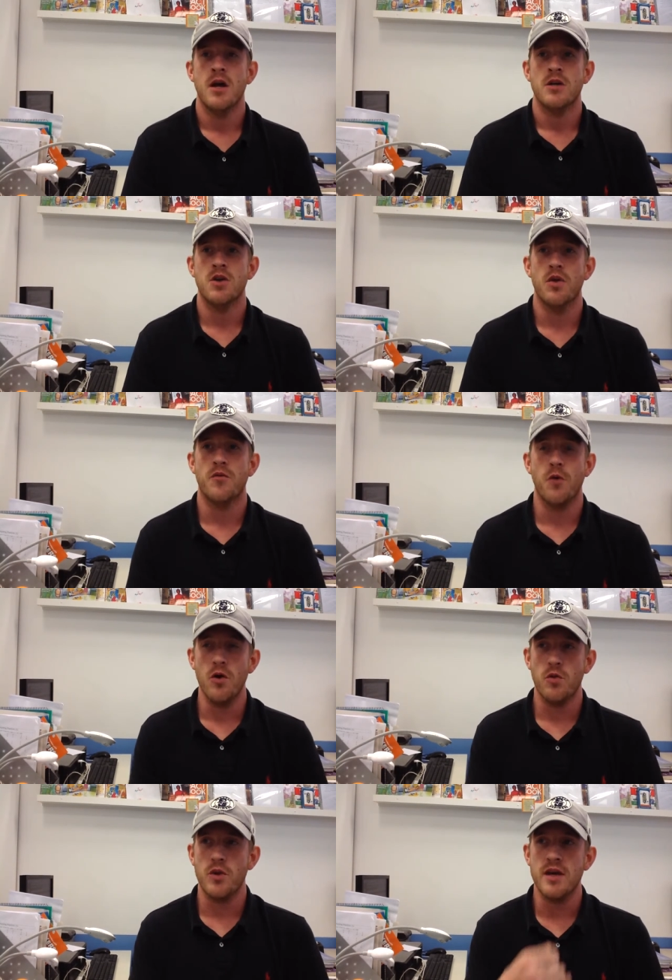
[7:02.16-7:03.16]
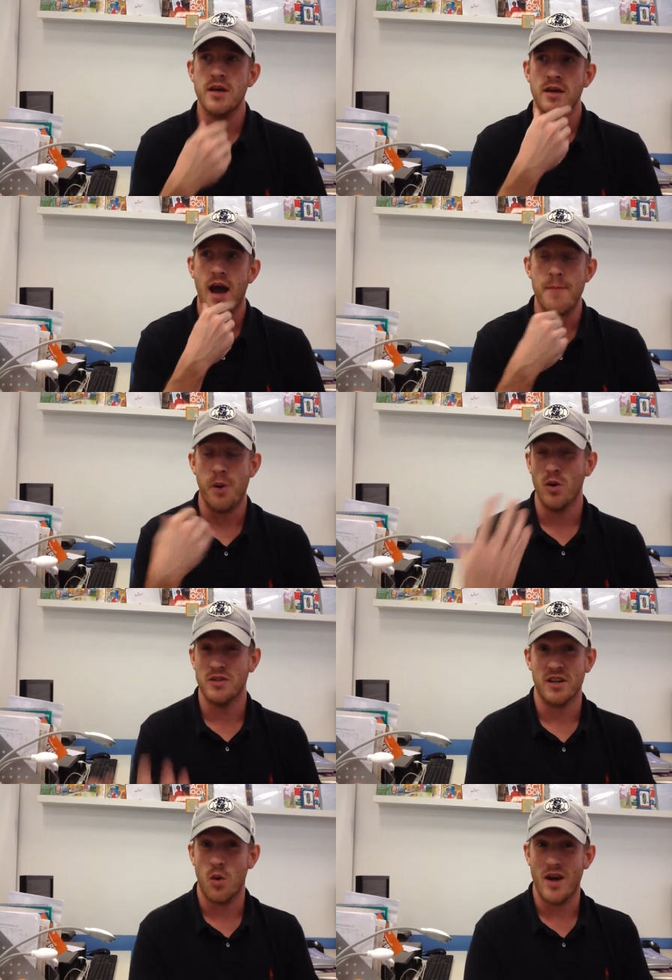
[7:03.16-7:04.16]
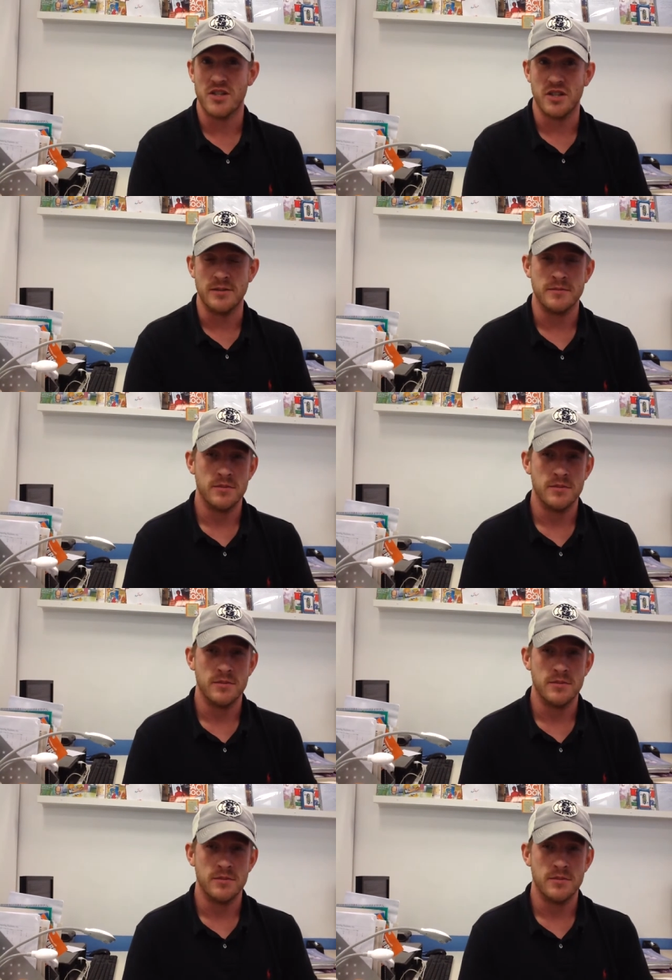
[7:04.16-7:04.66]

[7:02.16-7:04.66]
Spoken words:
So the 4th week, I posed the question.